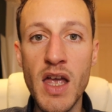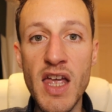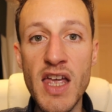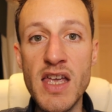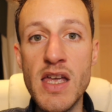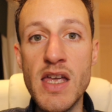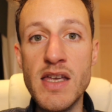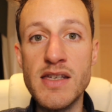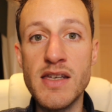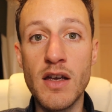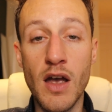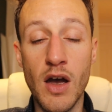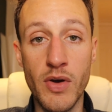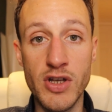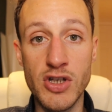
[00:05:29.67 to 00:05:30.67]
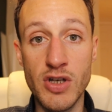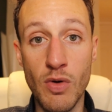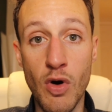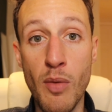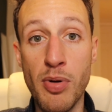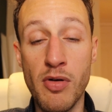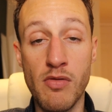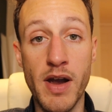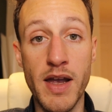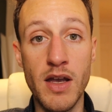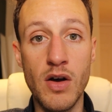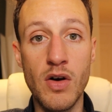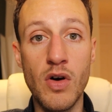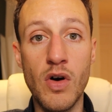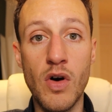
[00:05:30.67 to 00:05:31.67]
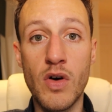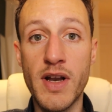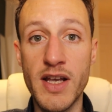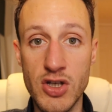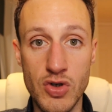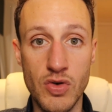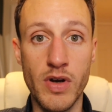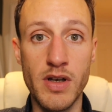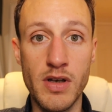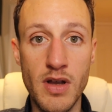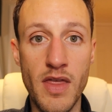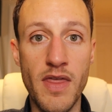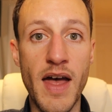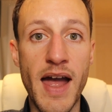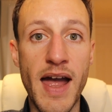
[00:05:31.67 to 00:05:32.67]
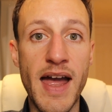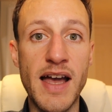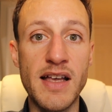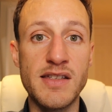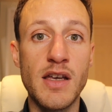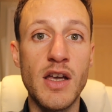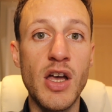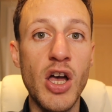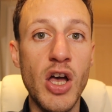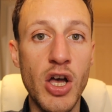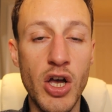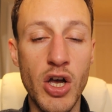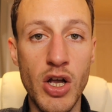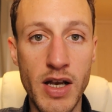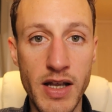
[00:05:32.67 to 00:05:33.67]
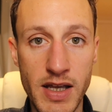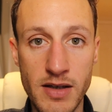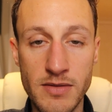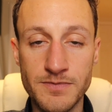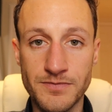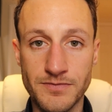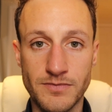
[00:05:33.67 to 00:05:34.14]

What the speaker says: is going to operate on a joint that has early